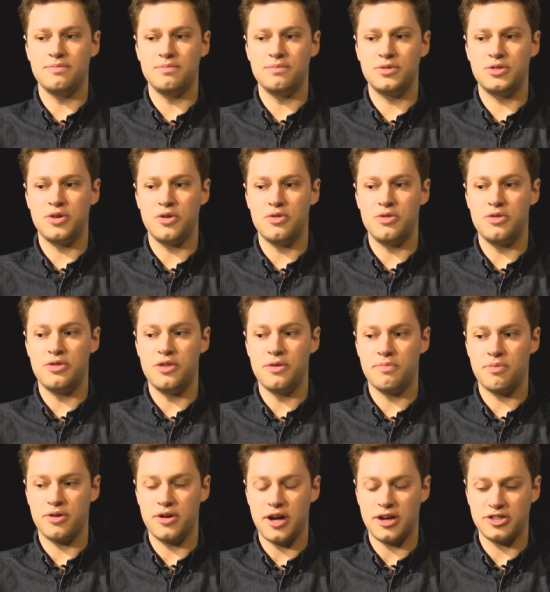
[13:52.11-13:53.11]
So the
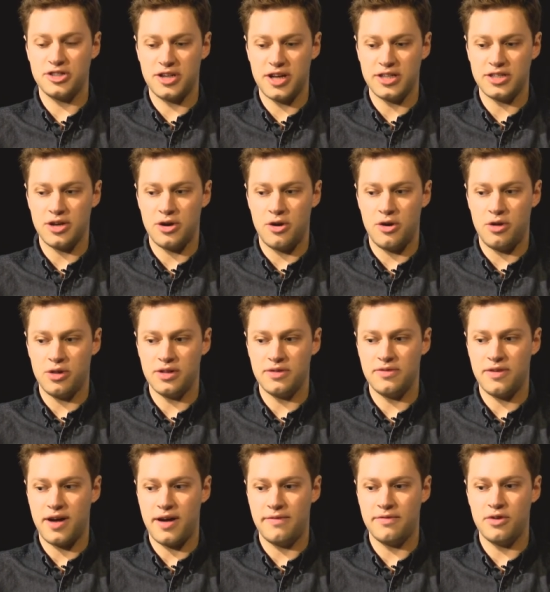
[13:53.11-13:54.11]
production as a whole
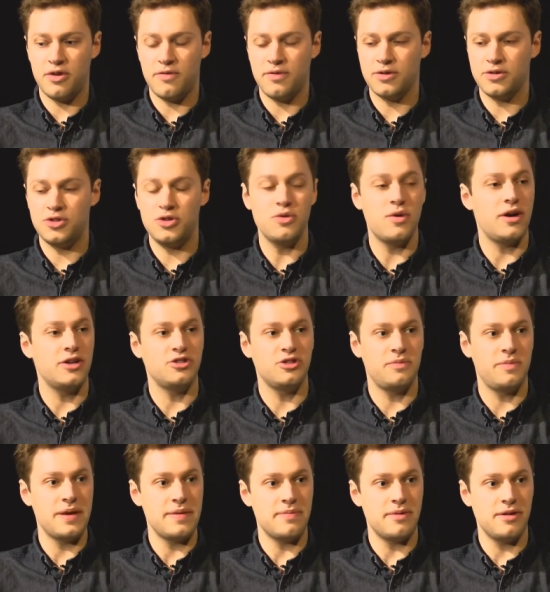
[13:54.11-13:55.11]
involved over 200
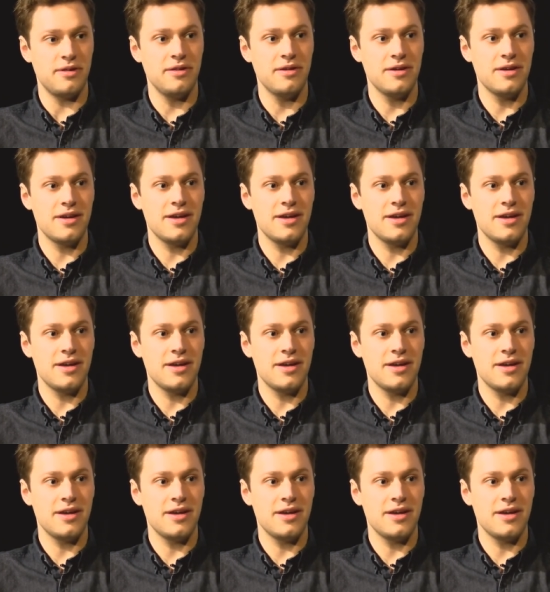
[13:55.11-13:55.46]
people,